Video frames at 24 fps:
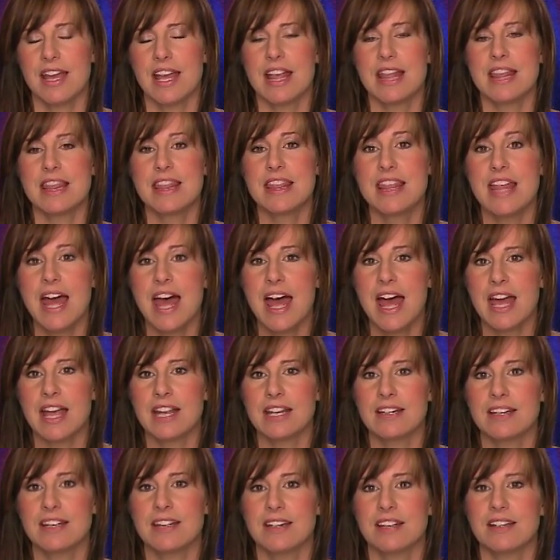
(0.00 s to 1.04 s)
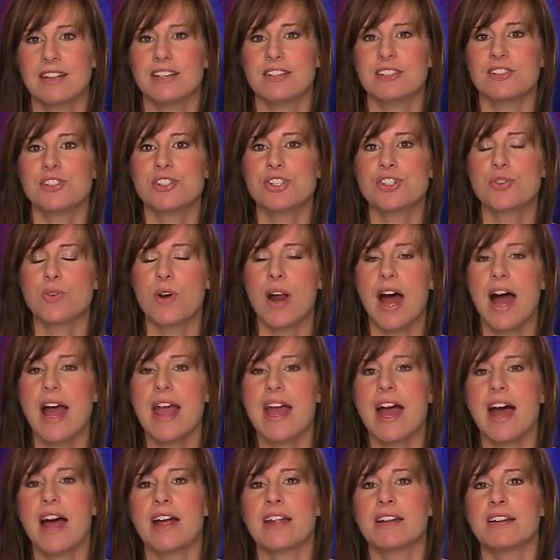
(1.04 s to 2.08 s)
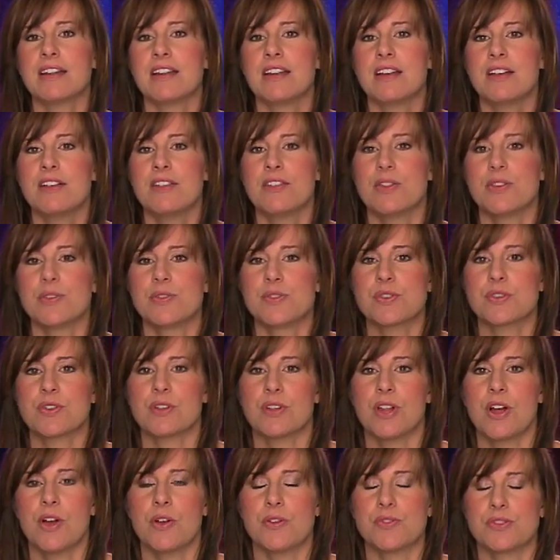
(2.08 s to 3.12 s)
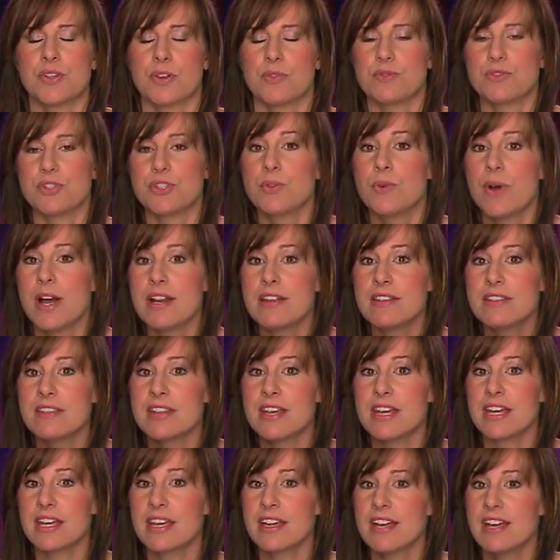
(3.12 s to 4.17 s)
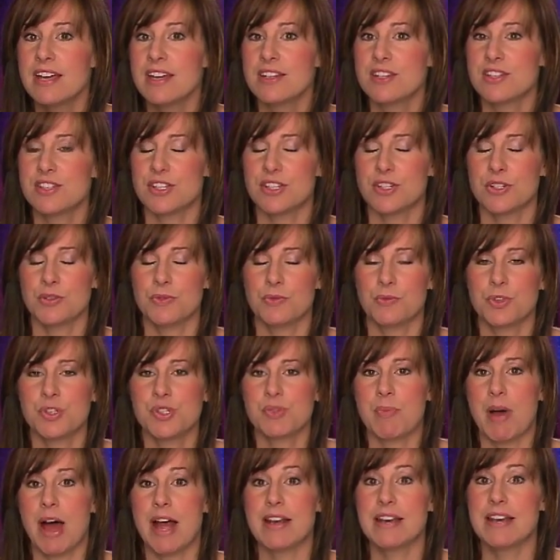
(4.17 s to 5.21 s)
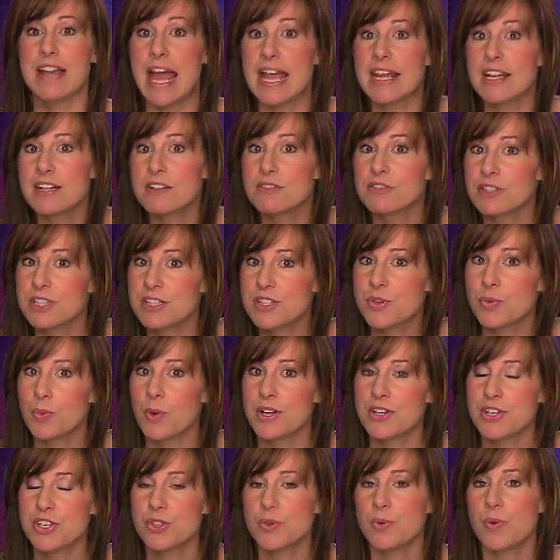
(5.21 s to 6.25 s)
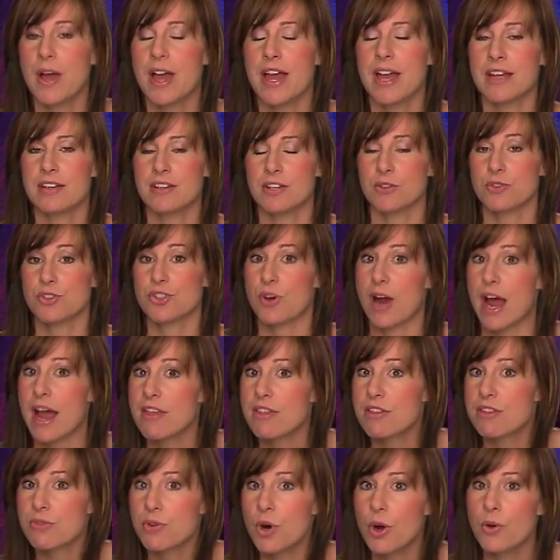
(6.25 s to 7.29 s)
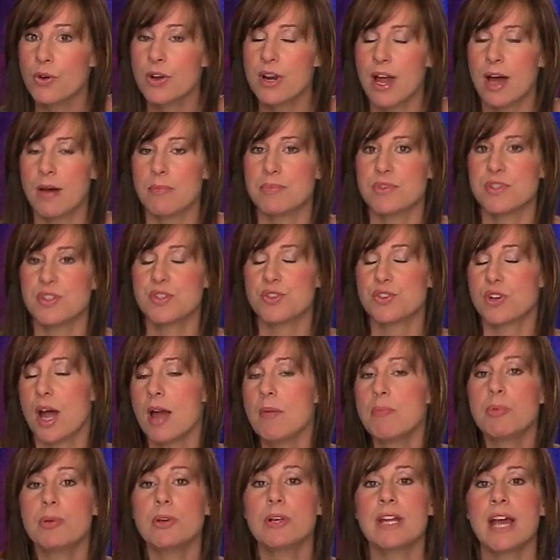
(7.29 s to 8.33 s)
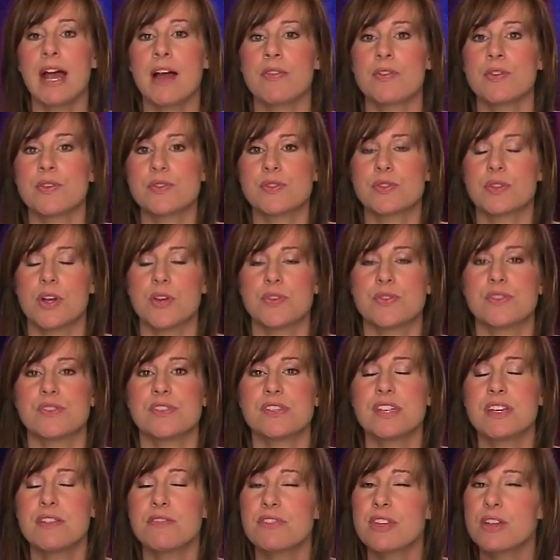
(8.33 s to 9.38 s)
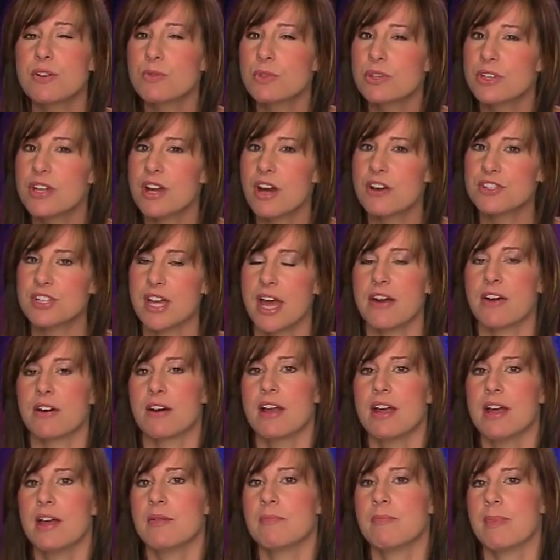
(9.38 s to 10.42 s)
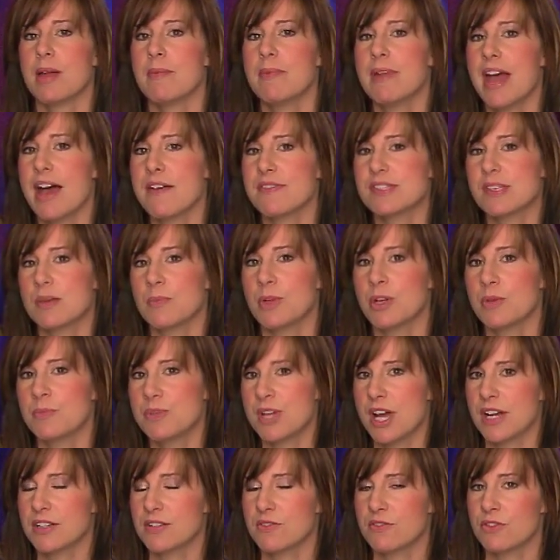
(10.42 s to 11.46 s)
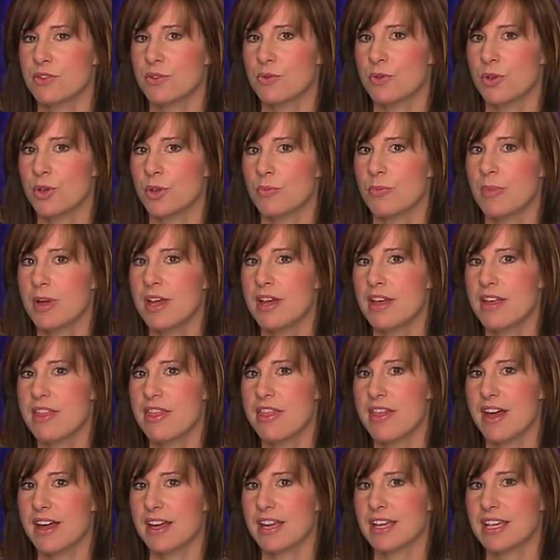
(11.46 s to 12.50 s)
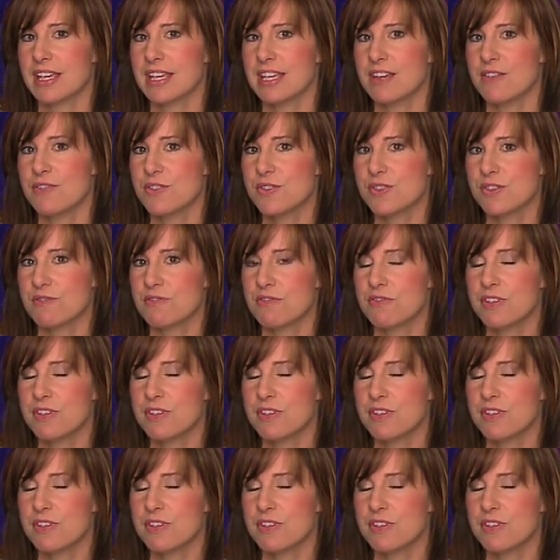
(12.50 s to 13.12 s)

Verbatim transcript: and then try on those clothes. Don't do anything to respond negatively to what you ate. Don't try and throw it up. Just try putting on those clothes and see if they really are tighter. Maybe have someone objective in the room that can give you some